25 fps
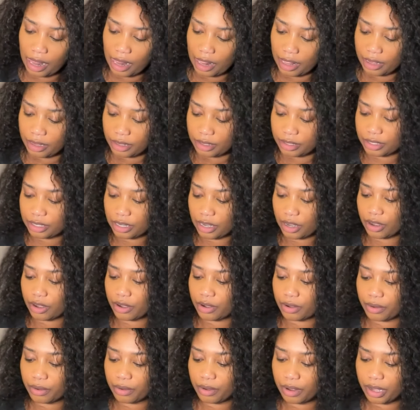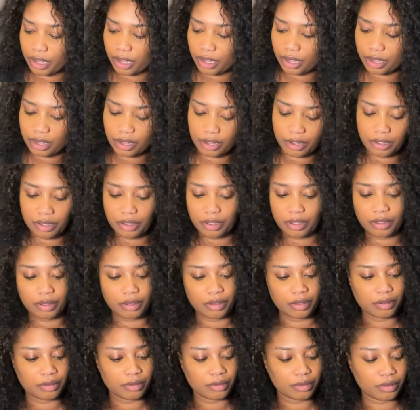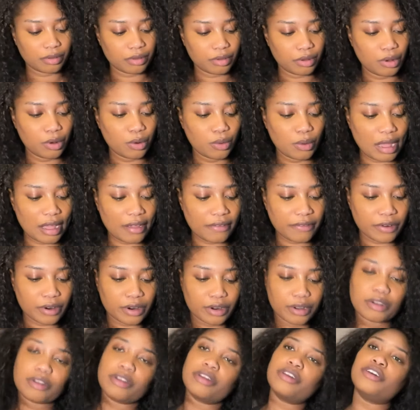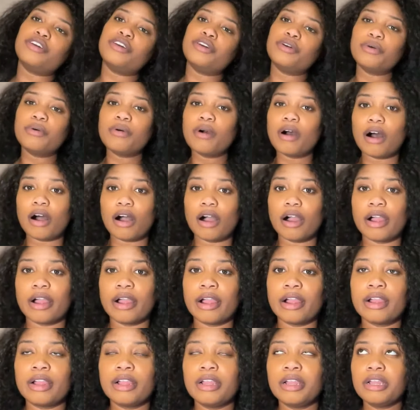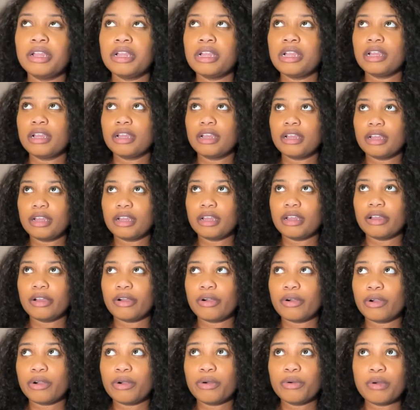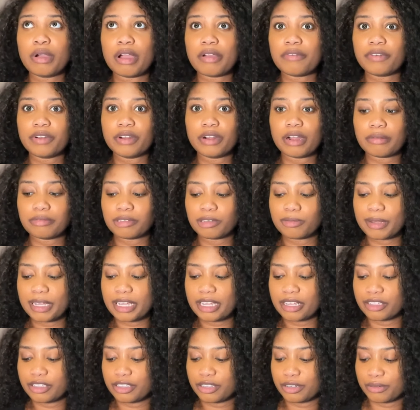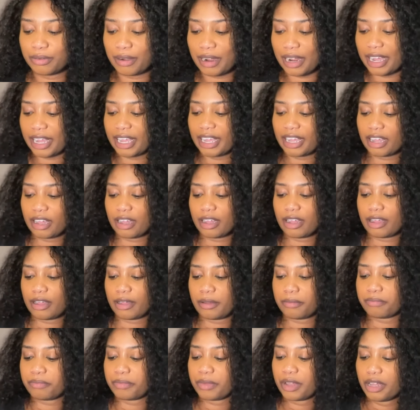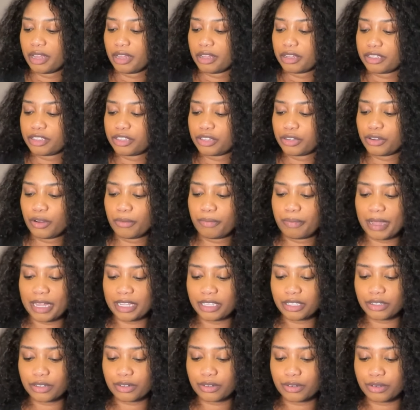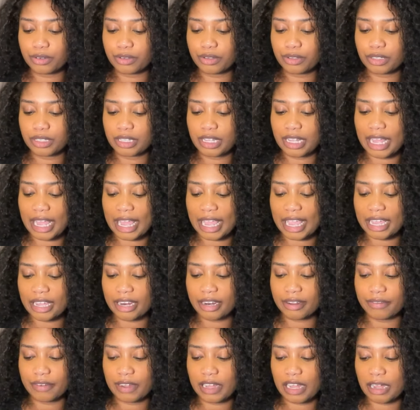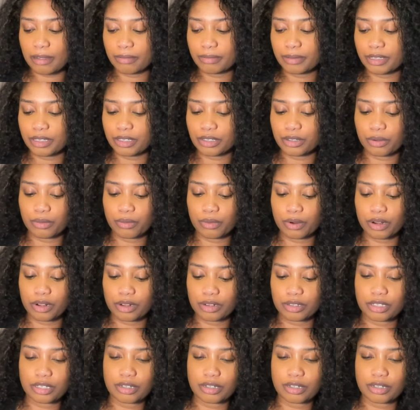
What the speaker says: So whoever you are, or whoever I'm speaking to, right? Two of Pentacles, the Eight of Cups is the World.